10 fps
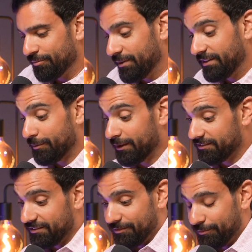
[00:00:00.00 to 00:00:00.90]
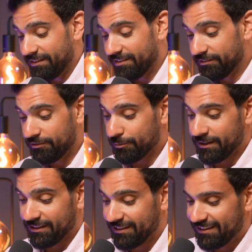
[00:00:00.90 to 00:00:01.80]
makes sense to
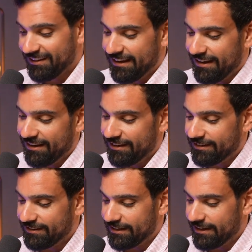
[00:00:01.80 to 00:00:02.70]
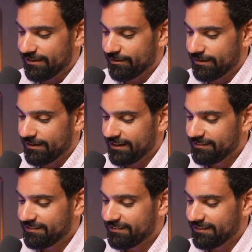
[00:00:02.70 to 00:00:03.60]
me.
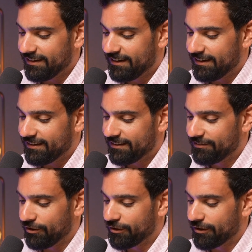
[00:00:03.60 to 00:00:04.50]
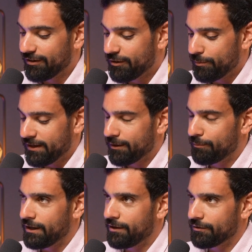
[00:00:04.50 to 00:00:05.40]
Let's talk a little bit
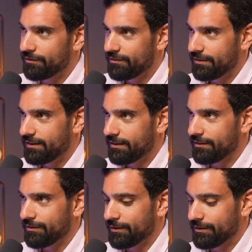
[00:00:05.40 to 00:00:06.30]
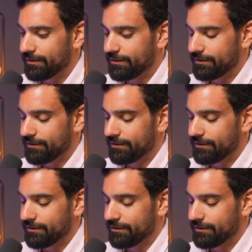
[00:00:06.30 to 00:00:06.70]
about the